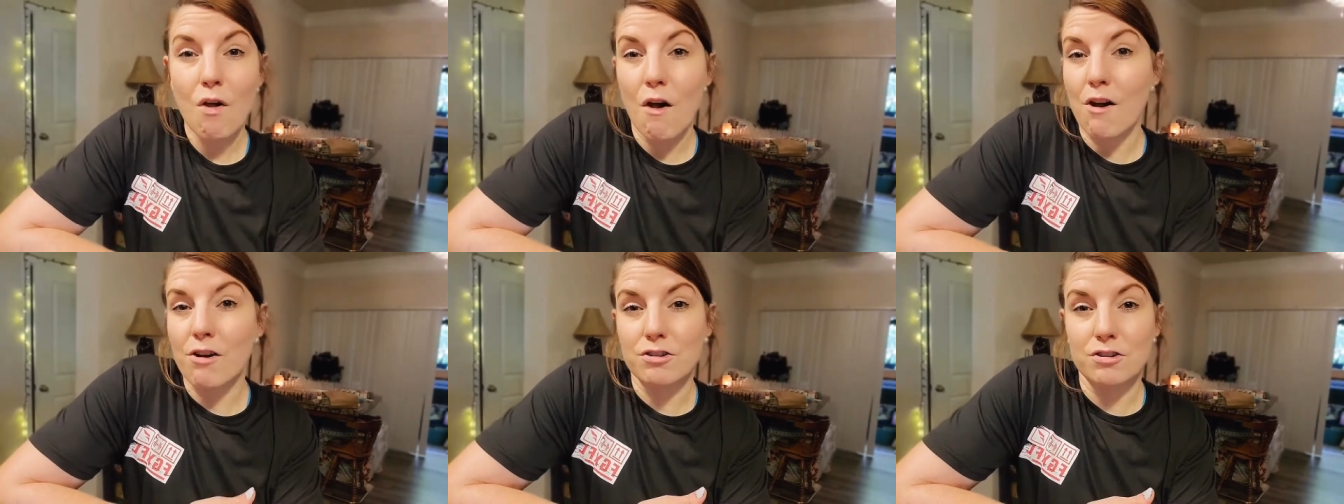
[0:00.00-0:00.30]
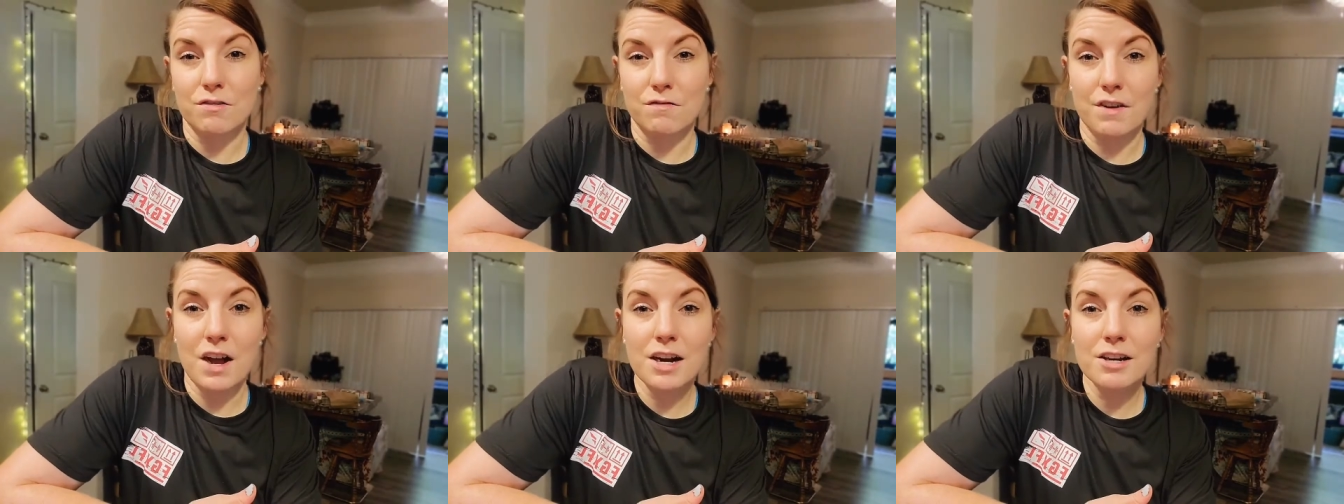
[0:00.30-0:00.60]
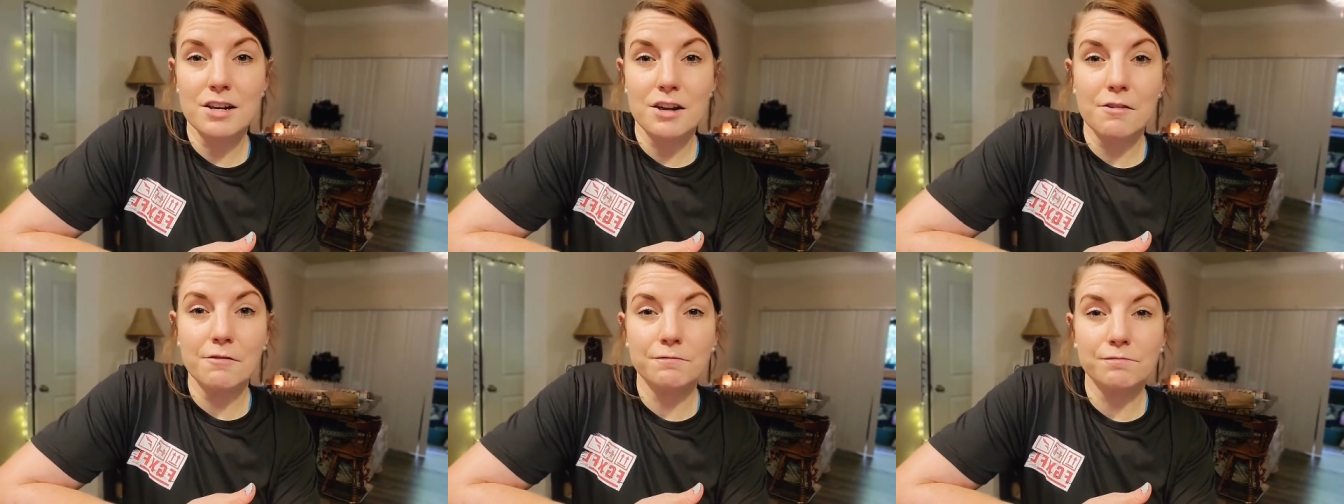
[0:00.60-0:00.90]
It's
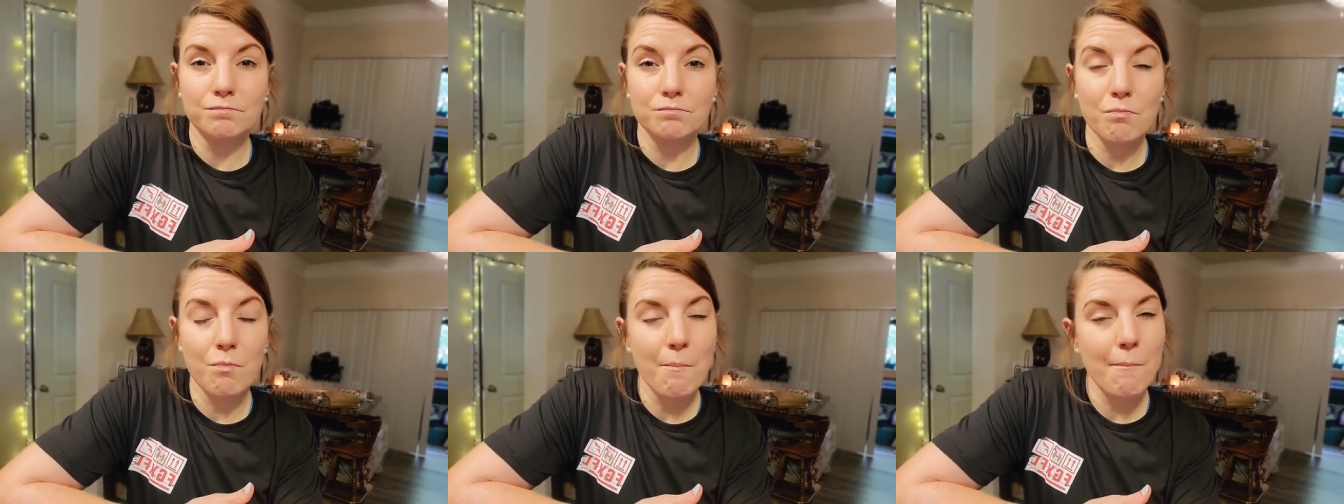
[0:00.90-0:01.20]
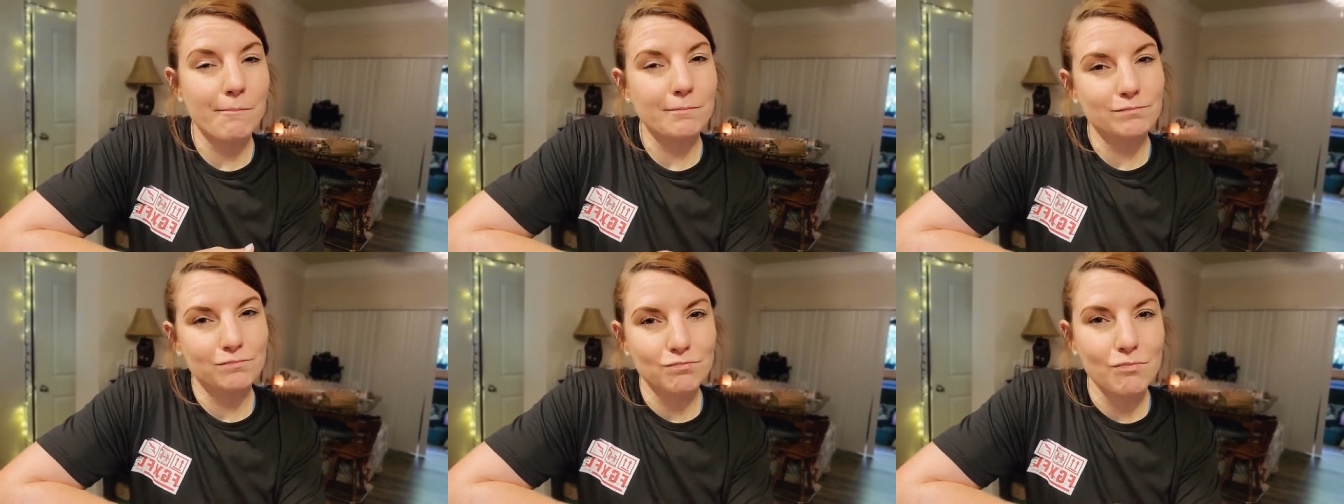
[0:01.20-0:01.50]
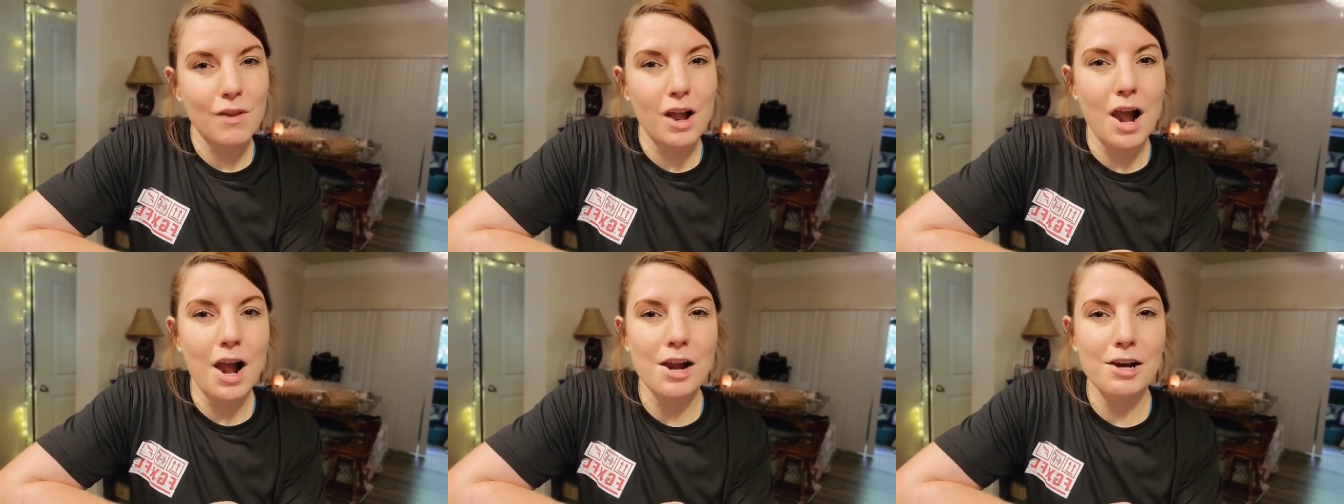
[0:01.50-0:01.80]
effective
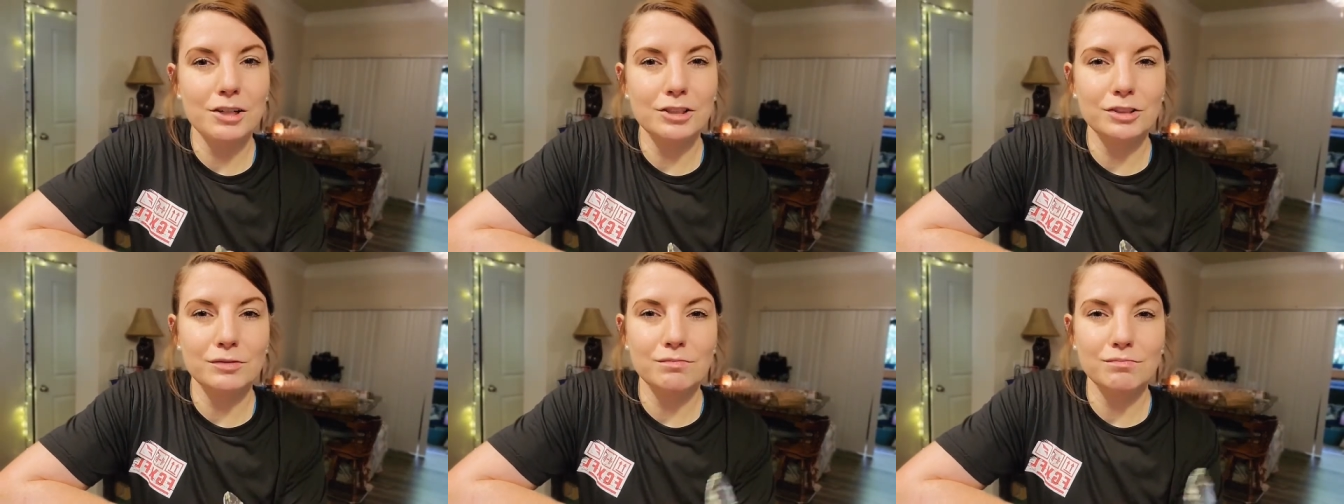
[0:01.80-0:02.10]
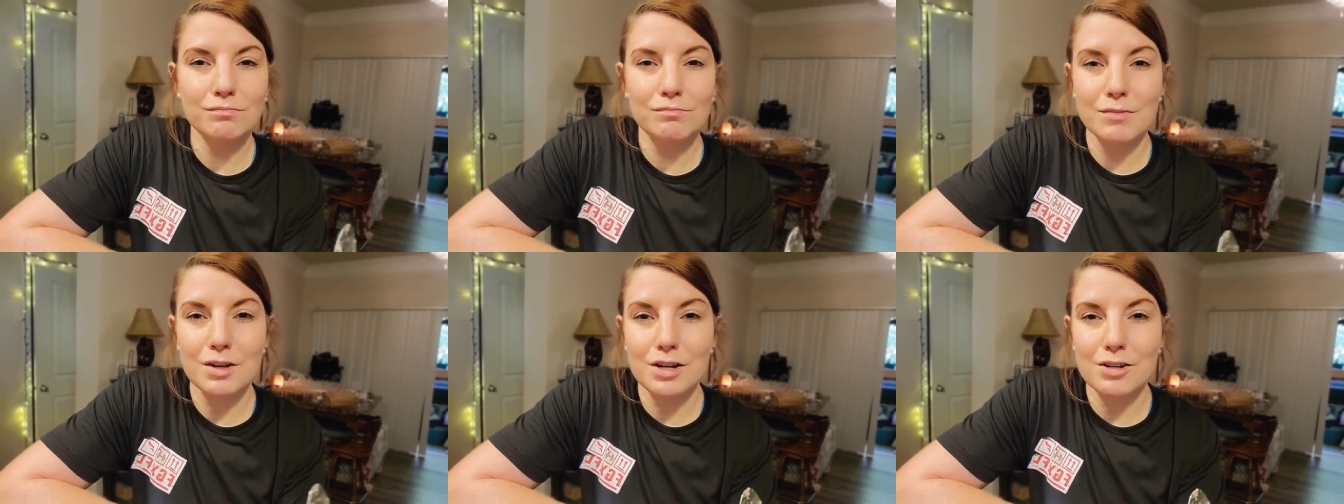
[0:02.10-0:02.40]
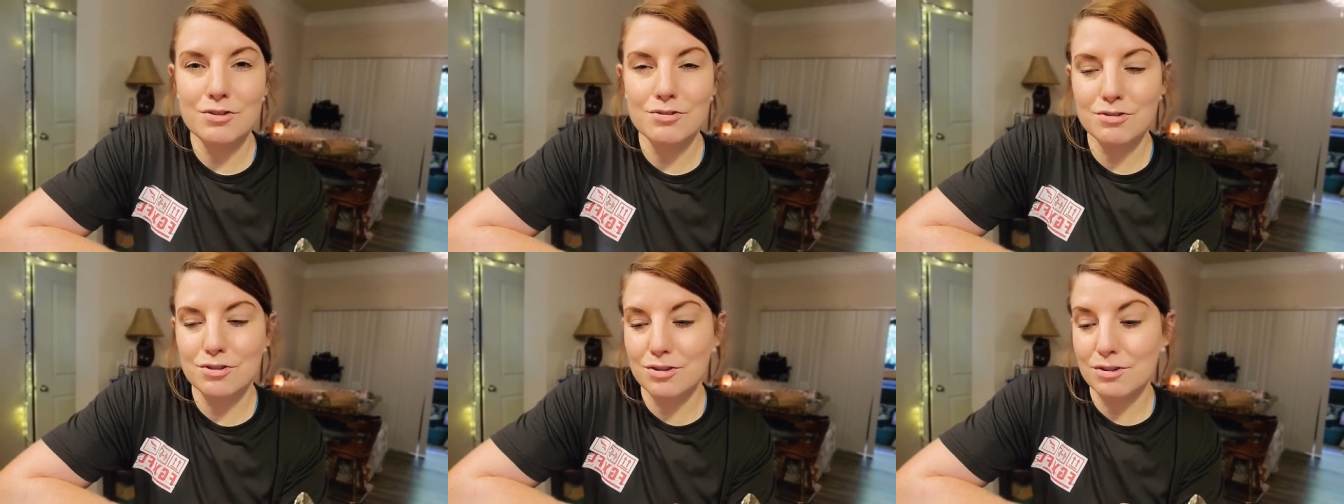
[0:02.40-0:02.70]
and it
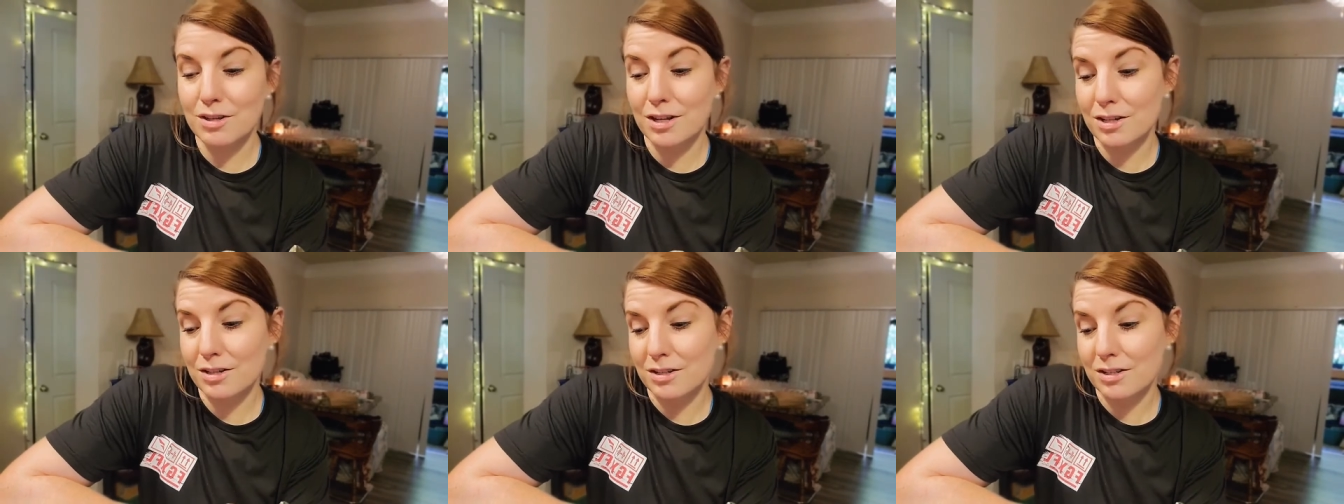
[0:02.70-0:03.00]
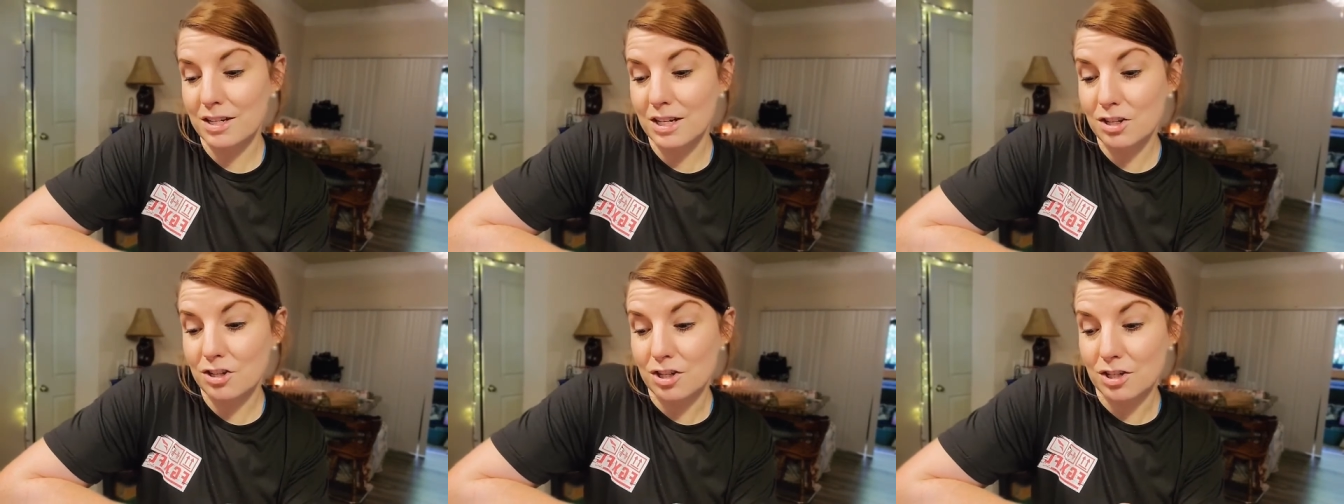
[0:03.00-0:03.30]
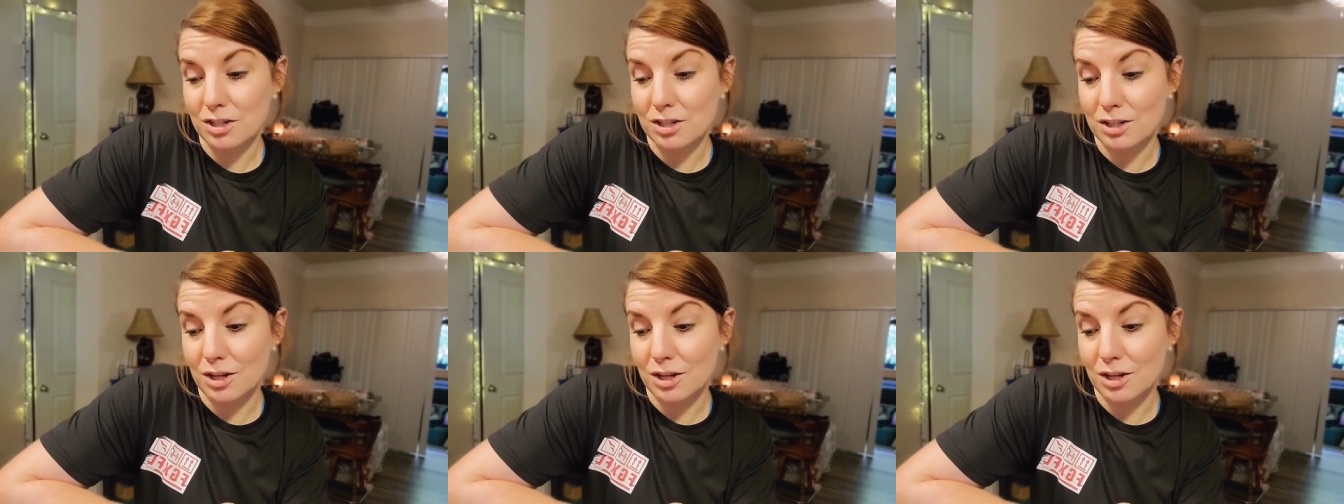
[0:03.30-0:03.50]
uses less dishes.